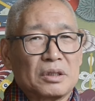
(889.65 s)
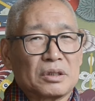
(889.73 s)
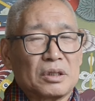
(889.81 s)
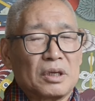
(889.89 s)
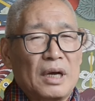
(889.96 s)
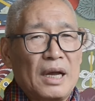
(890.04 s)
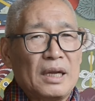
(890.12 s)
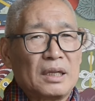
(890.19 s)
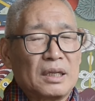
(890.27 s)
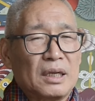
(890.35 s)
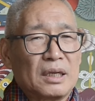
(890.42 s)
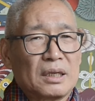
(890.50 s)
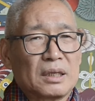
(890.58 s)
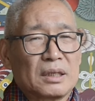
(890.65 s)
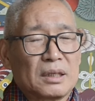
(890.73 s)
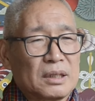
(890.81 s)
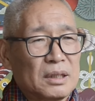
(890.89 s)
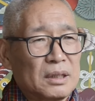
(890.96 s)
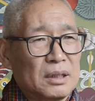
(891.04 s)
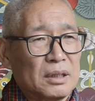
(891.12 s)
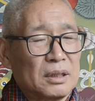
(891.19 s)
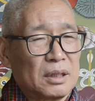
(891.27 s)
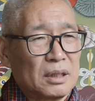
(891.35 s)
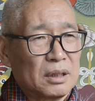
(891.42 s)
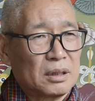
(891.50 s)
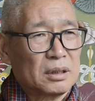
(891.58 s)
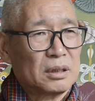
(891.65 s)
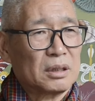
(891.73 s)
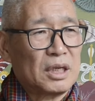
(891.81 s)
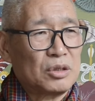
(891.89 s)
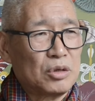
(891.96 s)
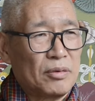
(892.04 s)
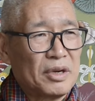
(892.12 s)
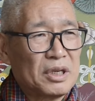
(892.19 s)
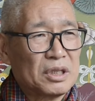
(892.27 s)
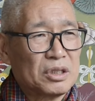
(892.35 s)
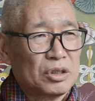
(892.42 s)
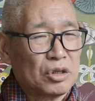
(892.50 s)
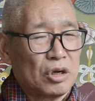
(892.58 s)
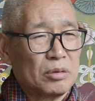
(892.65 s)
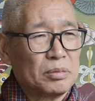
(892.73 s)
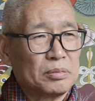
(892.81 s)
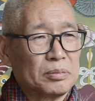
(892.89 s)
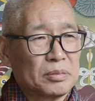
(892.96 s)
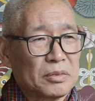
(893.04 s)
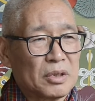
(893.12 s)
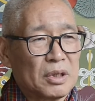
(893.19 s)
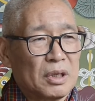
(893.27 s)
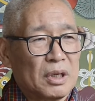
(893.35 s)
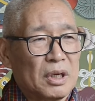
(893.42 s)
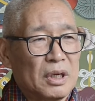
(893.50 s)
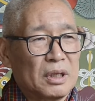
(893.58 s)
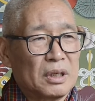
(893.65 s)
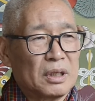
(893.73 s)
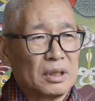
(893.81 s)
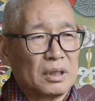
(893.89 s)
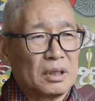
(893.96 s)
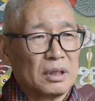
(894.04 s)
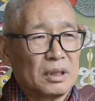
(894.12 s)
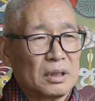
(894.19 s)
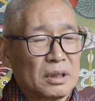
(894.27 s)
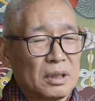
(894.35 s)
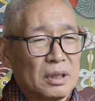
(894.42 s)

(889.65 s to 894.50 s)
So I think uh, they do a fantastic job, uh, and uh,